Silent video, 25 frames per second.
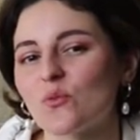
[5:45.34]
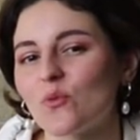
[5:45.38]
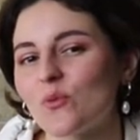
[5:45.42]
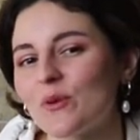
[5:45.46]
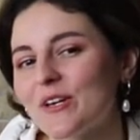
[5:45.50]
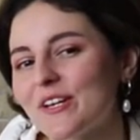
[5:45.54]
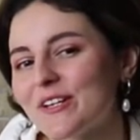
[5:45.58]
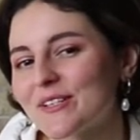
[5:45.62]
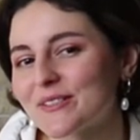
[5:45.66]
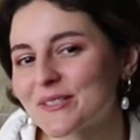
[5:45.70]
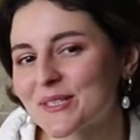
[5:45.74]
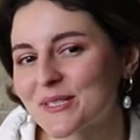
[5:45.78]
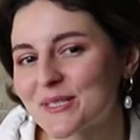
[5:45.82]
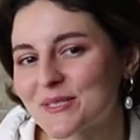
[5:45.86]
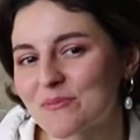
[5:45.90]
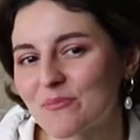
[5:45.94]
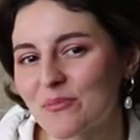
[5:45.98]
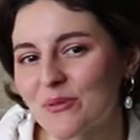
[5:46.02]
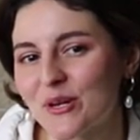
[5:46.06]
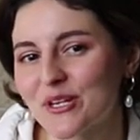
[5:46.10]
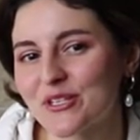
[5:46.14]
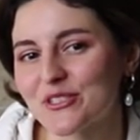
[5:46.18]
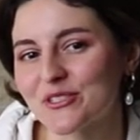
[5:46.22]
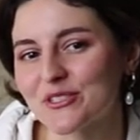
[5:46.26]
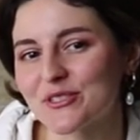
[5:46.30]
as
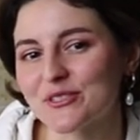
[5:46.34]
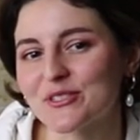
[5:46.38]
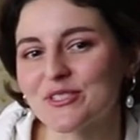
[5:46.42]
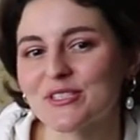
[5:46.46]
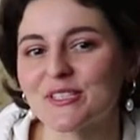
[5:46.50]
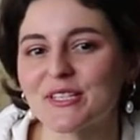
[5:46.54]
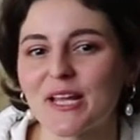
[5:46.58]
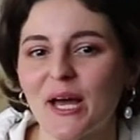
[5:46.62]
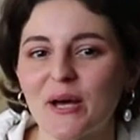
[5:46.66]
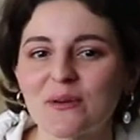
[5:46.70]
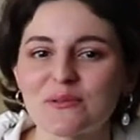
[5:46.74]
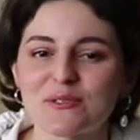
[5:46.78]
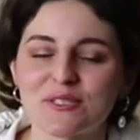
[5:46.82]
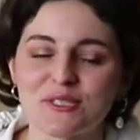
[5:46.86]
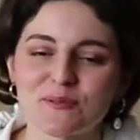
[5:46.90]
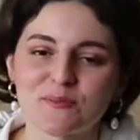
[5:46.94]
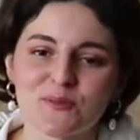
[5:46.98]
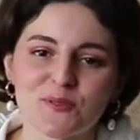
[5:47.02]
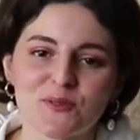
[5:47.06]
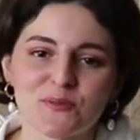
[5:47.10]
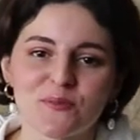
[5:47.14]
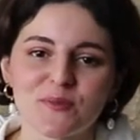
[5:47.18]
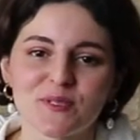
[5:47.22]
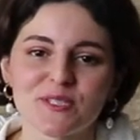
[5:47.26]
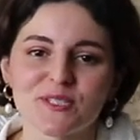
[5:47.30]
weird expressions
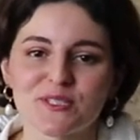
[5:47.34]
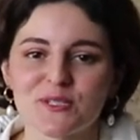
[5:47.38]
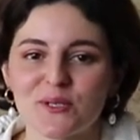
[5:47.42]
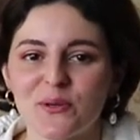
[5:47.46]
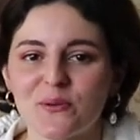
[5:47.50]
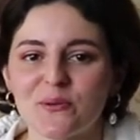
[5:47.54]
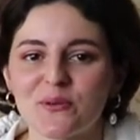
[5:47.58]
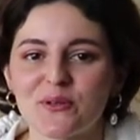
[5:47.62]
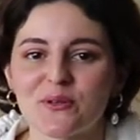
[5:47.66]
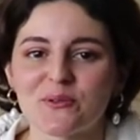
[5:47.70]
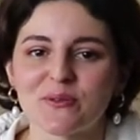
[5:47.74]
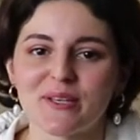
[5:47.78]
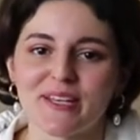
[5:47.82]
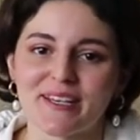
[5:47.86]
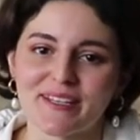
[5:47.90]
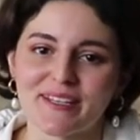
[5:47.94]
now seem to me so